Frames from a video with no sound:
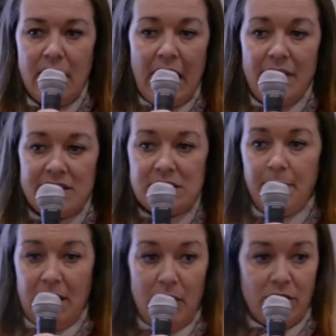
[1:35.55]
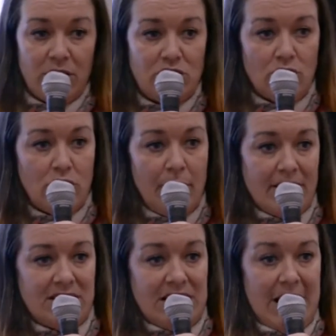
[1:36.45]
And this is the pillar we're going to talk
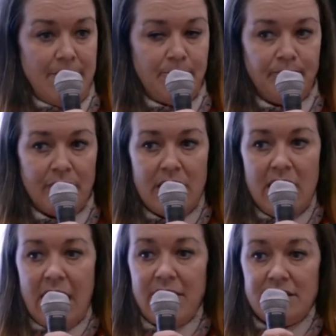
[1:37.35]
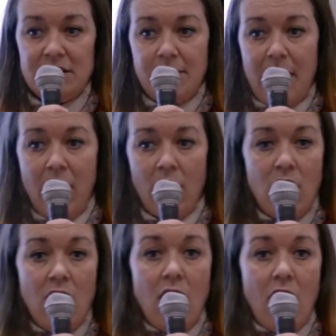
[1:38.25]
about today. And this is about
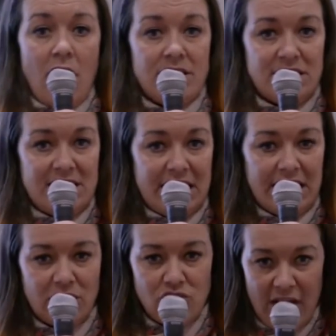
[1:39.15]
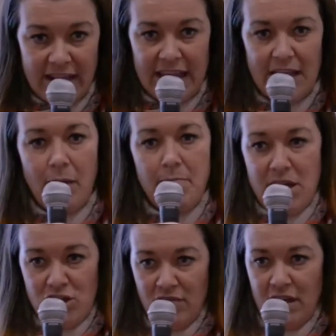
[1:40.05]
understanding the tracking and
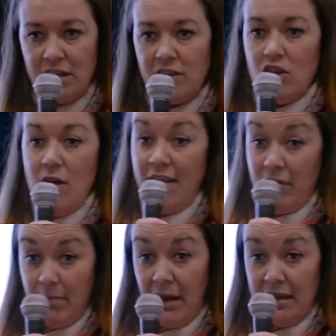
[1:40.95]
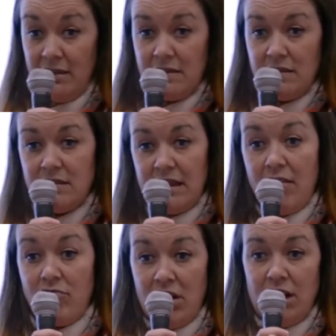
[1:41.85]
measuring that you have in place to
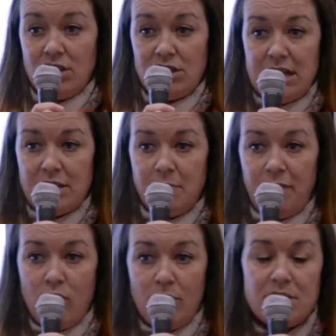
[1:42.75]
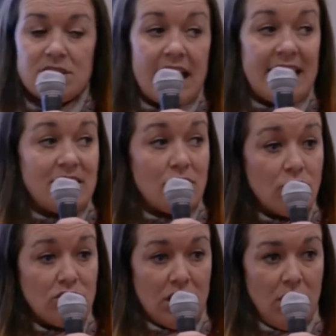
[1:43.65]
get really good sales performance. And it's
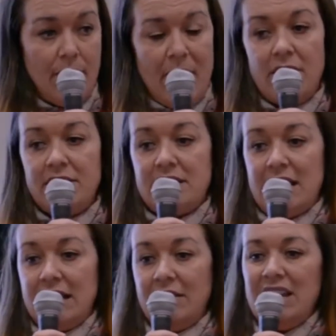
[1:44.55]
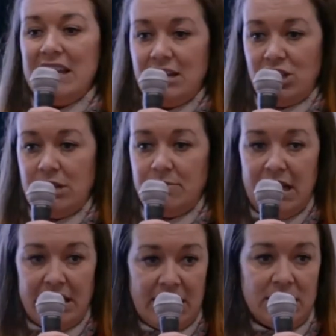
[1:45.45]
also about understanding the leadership
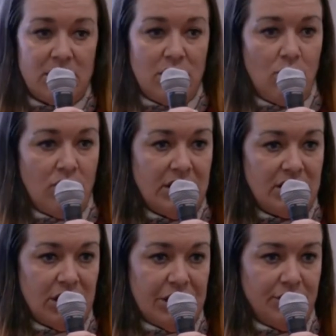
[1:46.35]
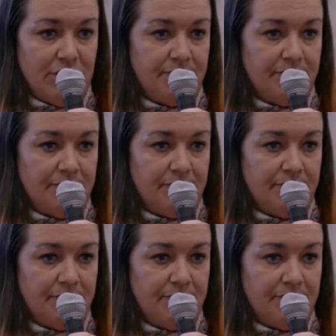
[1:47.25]
techniques that you will need to use.